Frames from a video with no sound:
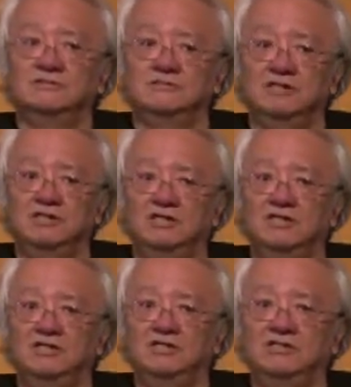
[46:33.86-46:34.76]

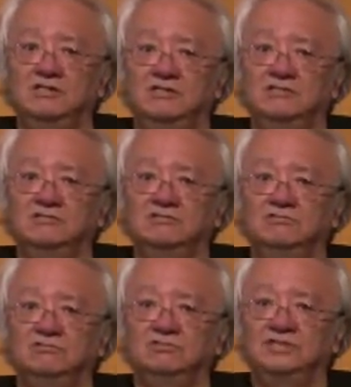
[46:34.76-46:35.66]
Uh,
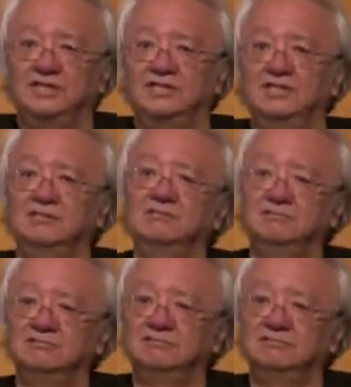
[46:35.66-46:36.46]
is that it?